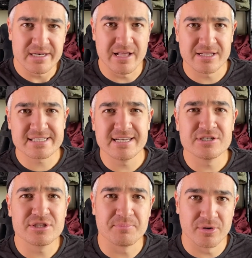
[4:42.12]
Now let's get
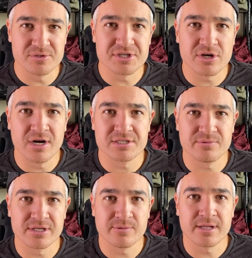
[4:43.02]
into the pros and cons
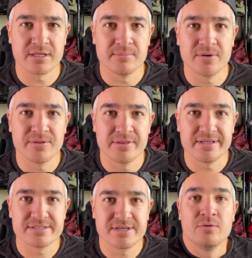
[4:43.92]
really quickly of both of
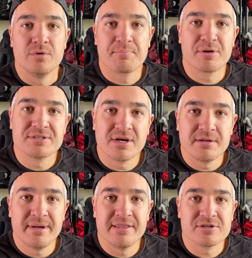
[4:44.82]
these. With print on
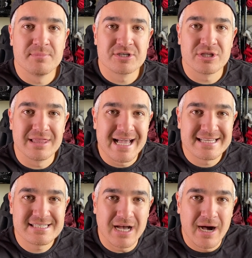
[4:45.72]
demand, there's much
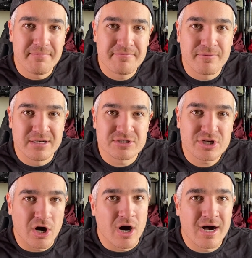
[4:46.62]
less upfront
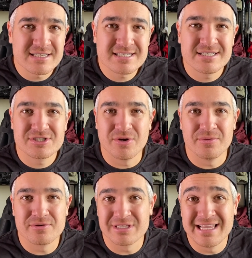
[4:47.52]
cost, so
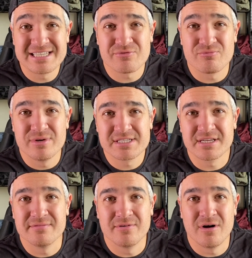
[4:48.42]
there's less risk
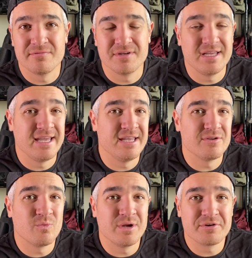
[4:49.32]
involved. And
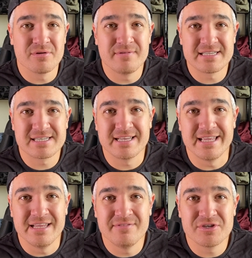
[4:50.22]
when you're investing in
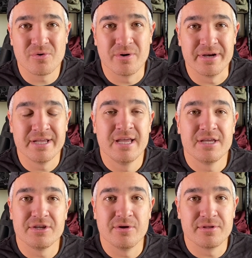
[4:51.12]
inventory,
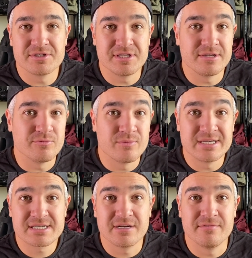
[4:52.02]
you know, there's the
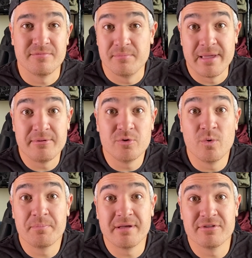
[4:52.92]
risk of maybe you
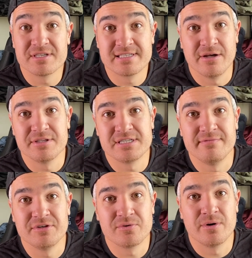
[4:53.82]
won't be able to sell this
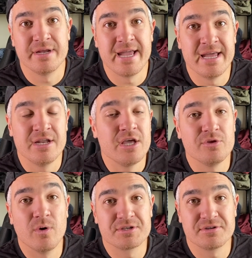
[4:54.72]
inventory and
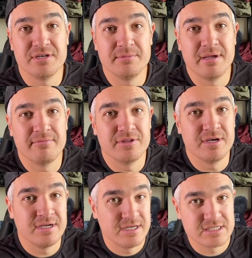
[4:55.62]
you also need to be able
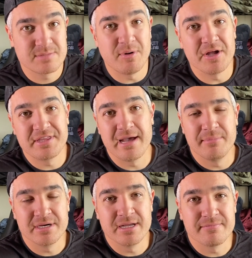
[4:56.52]
to spot that
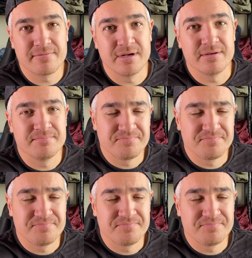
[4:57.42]
money up front.